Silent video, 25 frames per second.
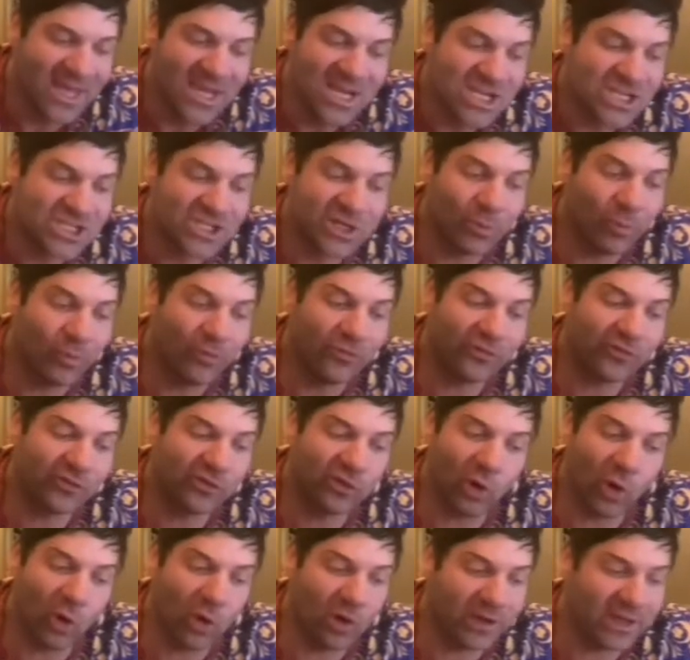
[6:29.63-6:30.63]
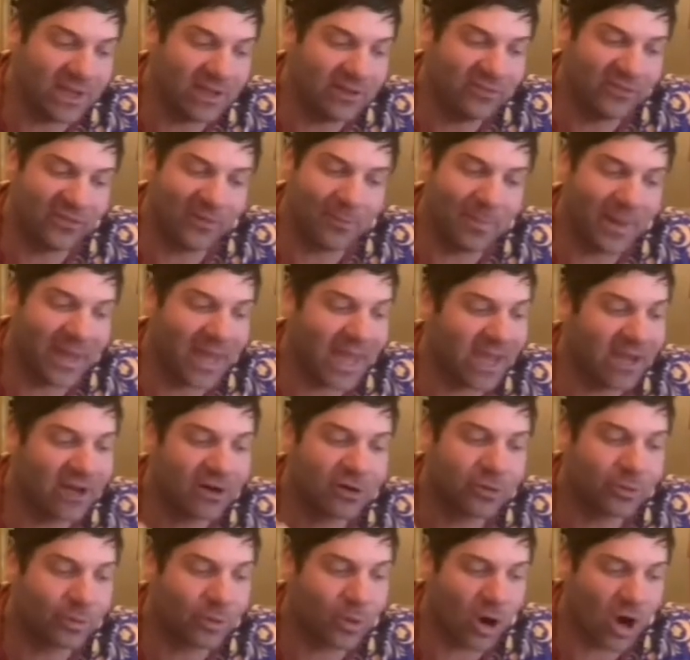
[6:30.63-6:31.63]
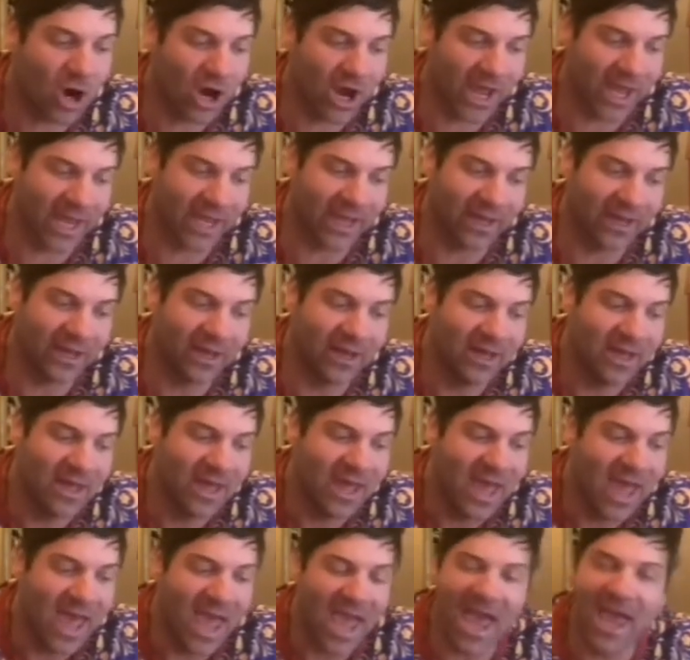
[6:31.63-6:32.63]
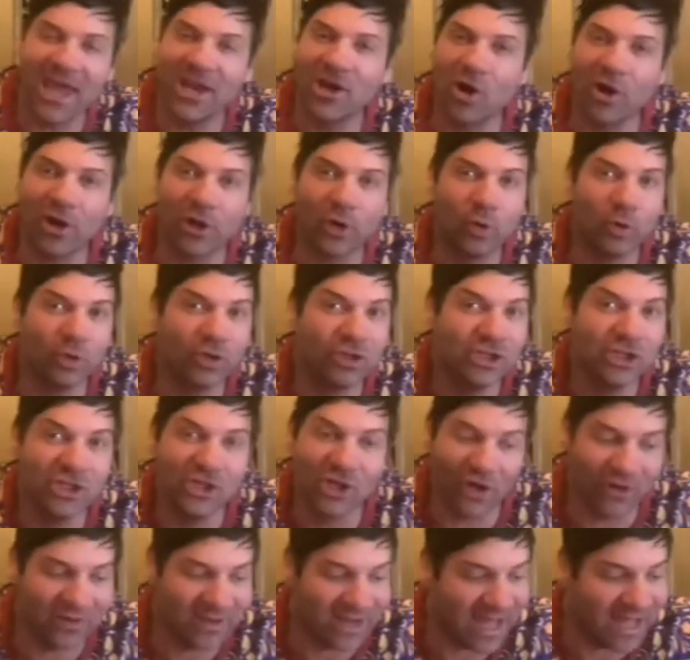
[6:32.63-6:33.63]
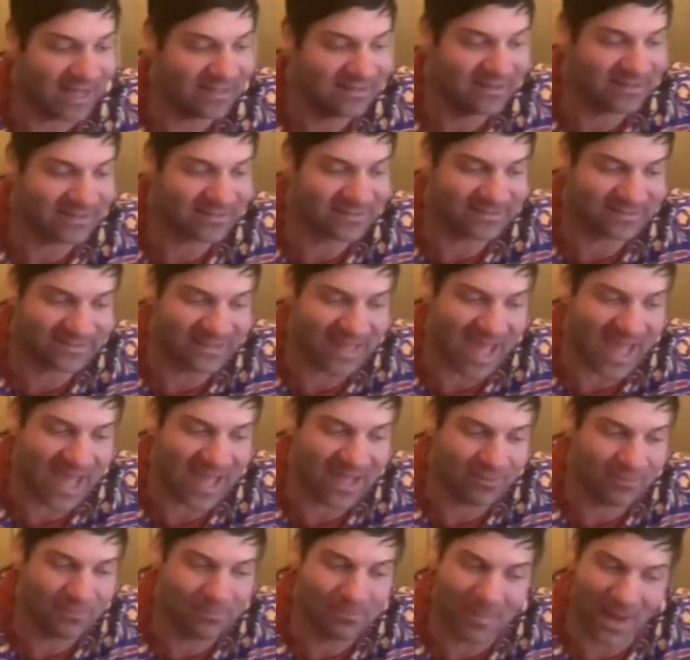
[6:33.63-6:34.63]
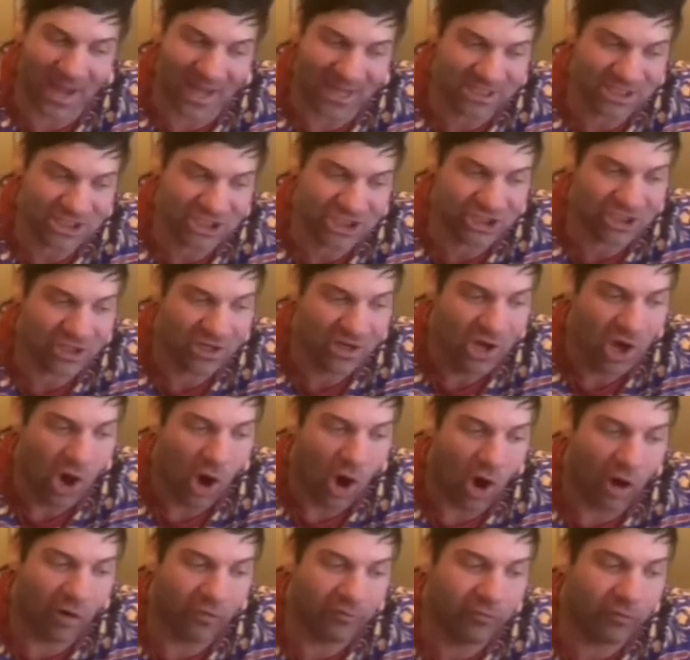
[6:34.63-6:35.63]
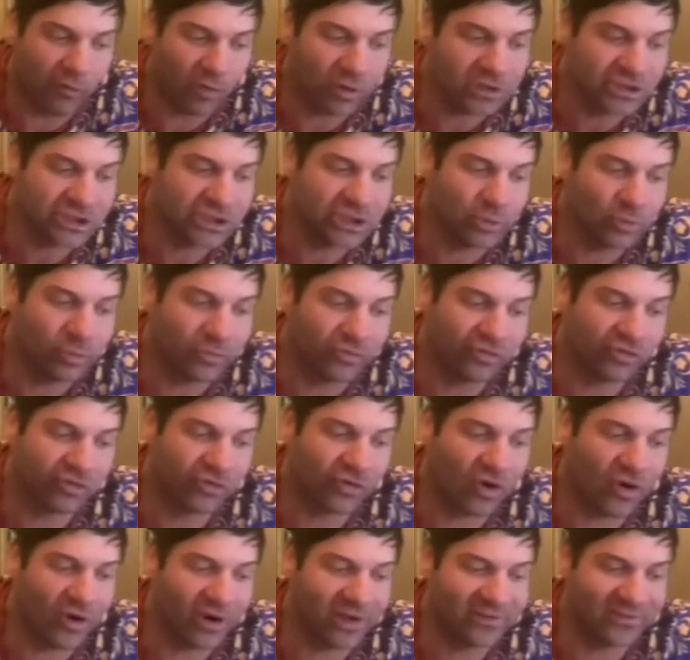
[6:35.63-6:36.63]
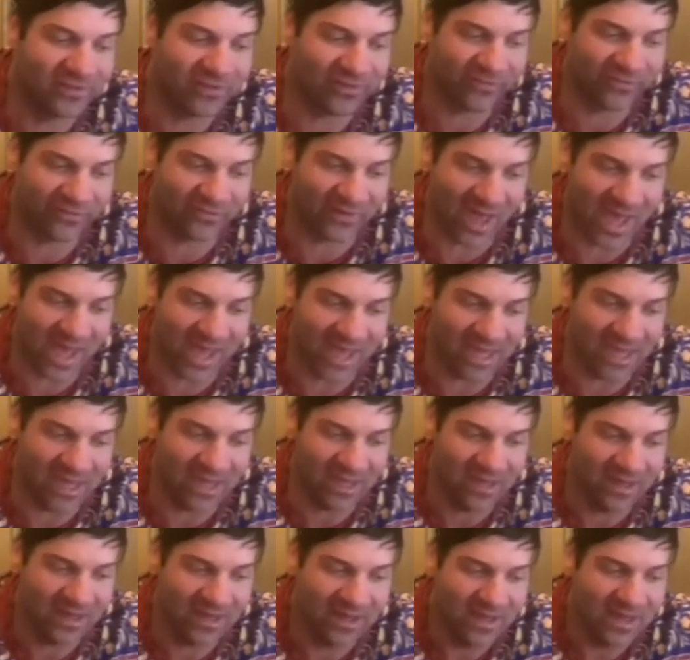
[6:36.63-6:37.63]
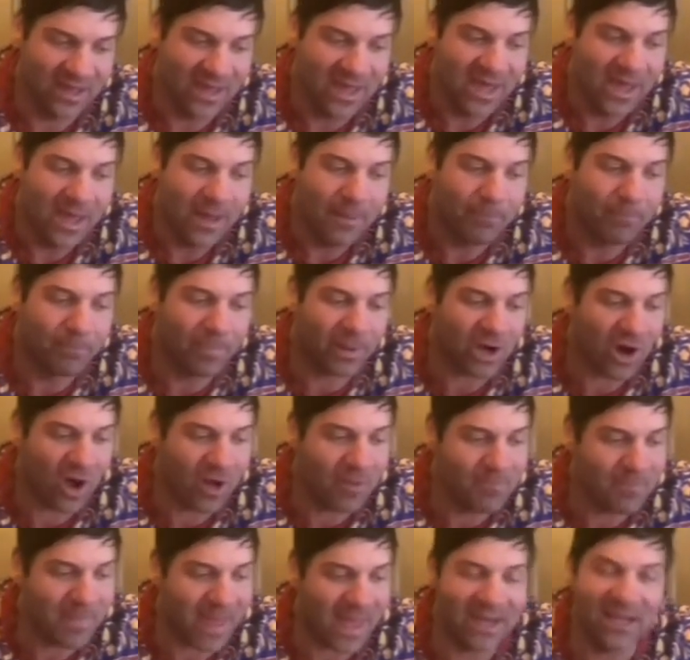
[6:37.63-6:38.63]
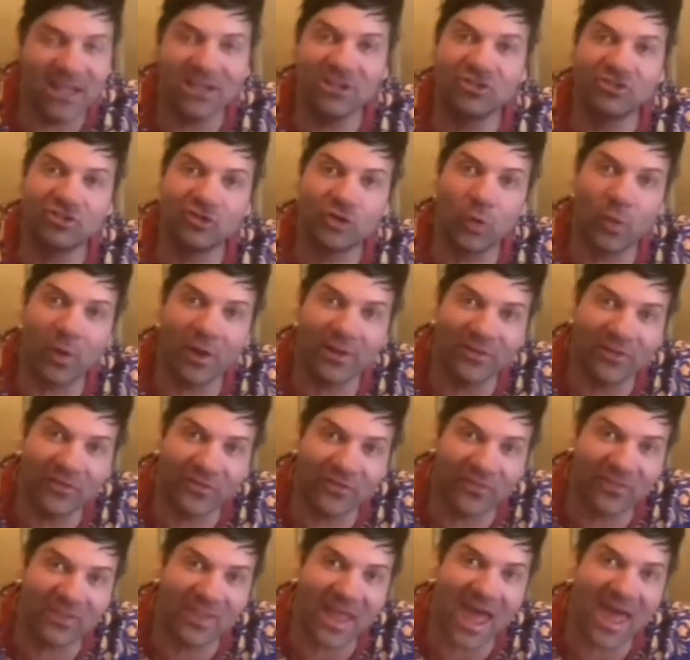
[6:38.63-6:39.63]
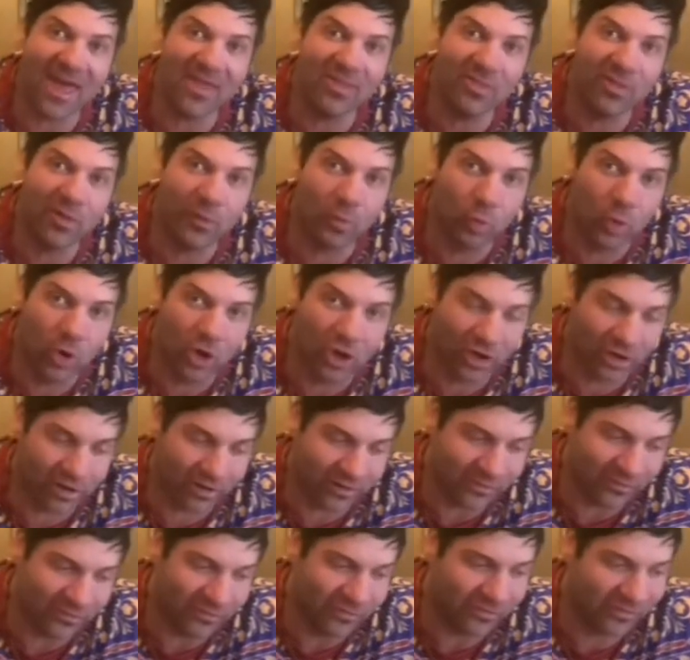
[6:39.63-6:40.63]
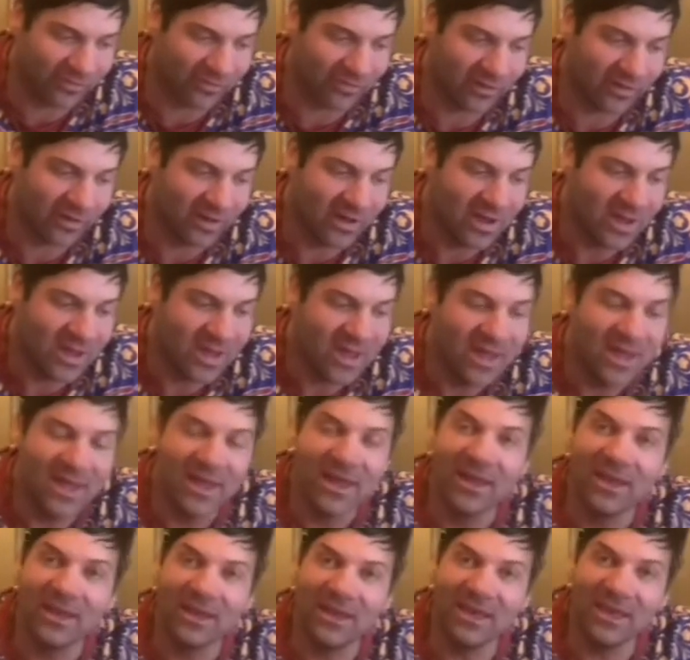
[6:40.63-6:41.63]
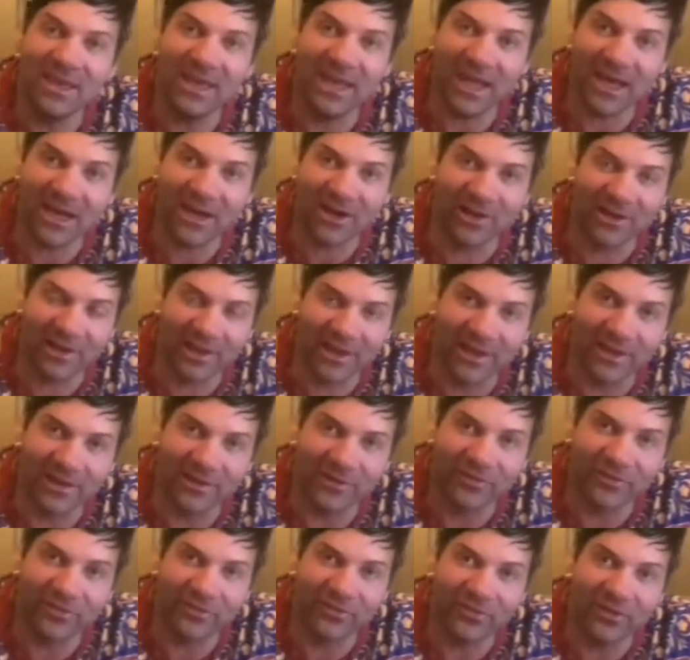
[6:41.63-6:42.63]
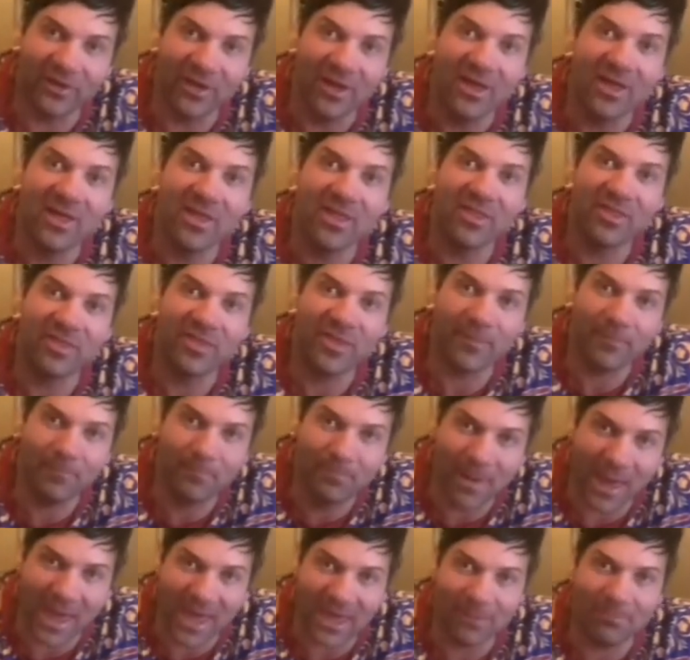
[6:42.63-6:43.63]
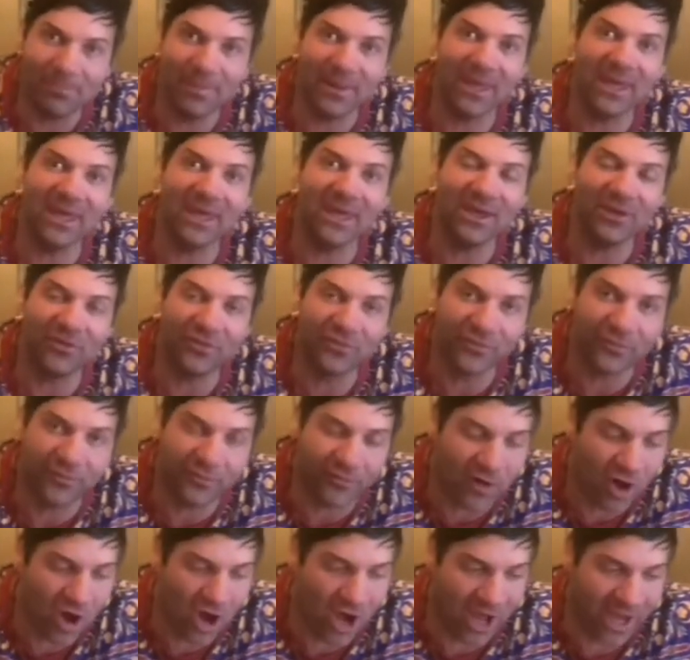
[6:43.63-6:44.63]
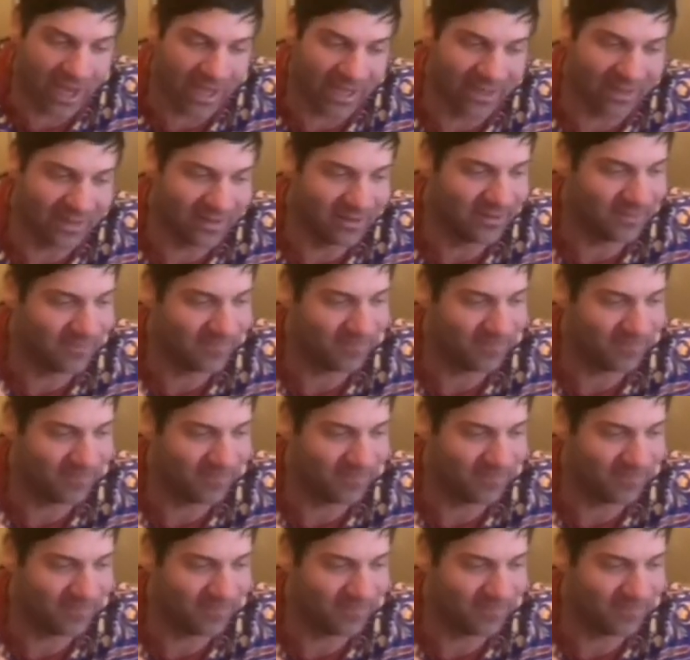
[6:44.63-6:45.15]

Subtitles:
She was talking to me and crying, and I could not understand much of what she was trying to say, but I managed to understand the words, 'Nicholas, the baby is fine.'